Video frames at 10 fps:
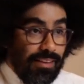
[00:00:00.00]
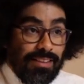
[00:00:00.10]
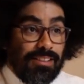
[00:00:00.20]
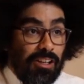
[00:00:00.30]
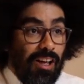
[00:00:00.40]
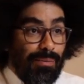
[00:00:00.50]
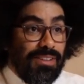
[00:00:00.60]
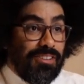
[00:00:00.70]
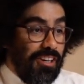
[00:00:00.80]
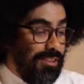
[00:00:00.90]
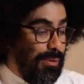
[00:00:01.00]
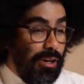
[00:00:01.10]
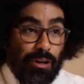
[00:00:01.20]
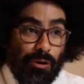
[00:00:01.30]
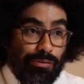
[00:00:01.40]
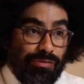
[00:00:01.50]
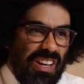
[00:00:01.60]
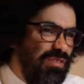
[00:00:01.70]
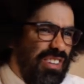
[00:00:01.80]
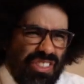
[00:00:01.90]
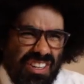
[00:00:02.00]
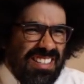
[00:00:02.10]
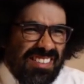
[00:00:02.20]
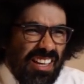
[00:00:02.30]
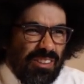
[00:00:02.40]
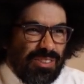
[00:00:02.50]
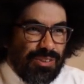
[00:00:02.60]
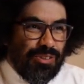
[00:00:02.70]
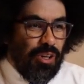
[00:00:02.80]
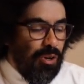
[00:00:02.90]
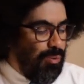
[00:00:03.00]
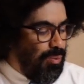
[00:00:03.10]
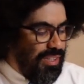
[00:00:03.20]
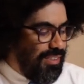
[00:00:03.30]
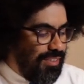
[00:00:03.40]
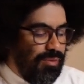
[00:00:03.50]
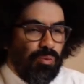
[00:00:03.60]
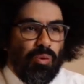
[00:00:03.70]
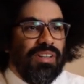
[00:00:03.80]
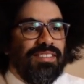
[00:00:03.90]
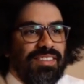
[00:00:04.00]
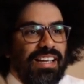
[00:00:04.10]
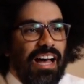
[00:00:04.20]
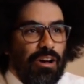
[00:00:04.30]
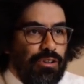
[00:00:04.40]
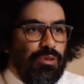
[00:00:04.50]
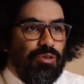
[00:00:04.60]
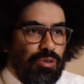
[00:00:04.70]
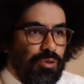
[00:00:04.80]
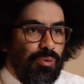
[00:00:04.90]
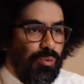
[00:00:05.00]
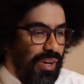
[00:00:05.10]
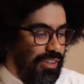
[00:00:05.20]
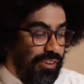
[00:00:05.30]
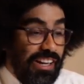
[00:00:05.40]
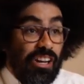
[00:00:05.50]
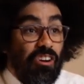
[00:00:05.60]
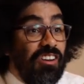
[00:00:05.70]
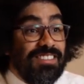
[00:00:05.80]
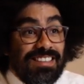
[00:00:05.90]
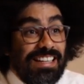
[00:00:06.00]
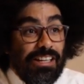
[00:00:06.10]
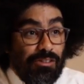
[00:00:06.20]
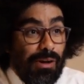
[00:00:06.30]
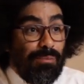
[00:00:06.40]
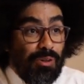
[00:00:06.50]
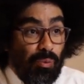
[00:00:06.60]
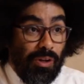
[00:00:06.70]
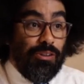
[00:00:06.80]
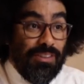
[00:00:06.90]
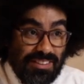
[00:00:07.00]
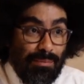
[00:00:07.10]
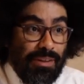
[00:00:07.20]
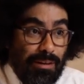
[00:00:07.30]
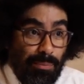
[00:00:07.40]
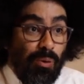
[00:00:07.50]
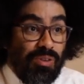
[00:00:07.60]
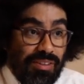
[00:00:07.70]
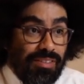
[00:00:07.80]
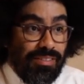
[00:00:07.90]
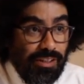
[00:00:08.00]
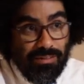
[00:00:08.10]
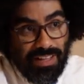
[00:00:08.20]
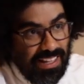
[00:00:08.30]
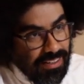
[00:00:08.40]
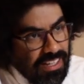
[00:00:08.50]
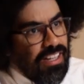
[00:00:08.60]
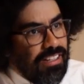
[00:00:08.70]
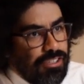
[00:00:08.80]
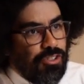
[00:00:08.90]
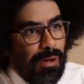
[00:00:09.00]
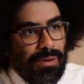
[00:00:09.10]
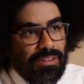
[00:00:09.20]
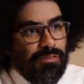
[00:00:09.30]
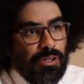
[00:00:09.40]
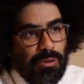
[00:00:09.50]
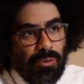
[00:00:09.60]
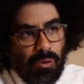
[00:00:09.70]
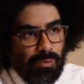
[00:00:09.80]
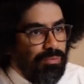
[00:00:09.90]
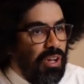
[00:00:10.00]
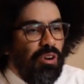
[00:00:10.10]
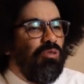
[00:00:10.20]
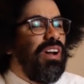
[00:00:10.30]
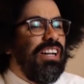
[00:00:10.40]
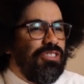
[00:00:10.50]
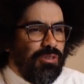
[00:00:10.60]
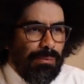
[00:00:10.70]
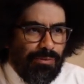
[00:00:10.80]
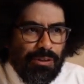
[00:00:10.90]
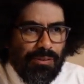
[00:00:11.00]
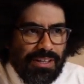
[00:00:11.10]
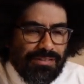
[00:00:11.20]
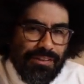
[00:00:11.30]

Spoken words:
this alarm is going to be going off every 30 seconds or so. We just want to see how you do when you're getting constantly interrupted while doing something important. Like this job interview or writing a script for your next